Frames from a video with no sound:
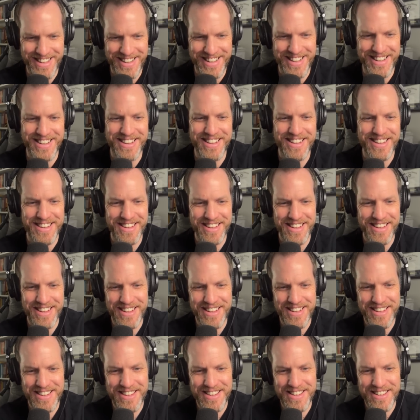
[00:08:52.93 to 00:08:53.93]

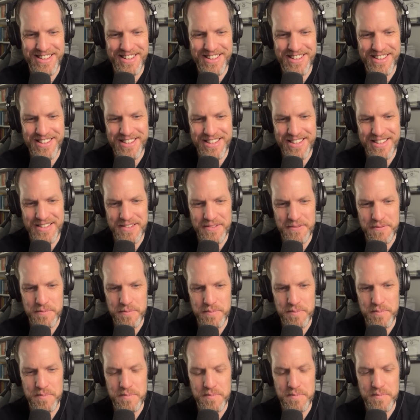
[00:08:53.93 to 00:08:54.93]

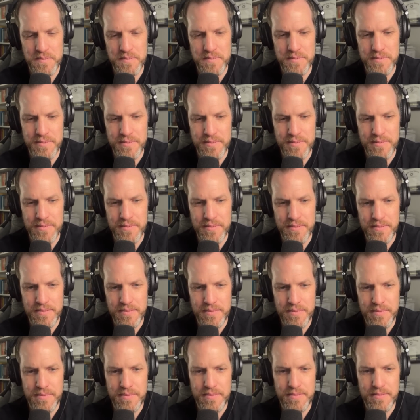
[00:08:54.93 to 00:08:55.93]

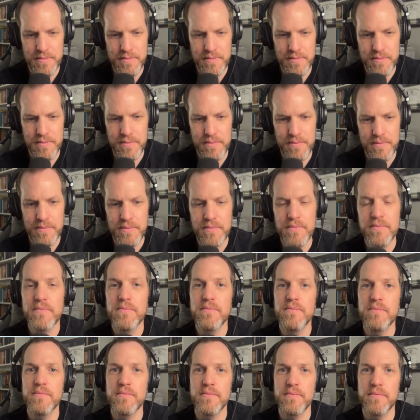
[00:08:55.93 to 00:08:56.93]

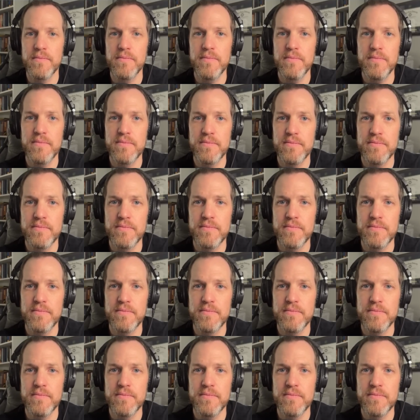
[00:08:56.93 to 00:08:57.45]
No words are spoken by the person on screen.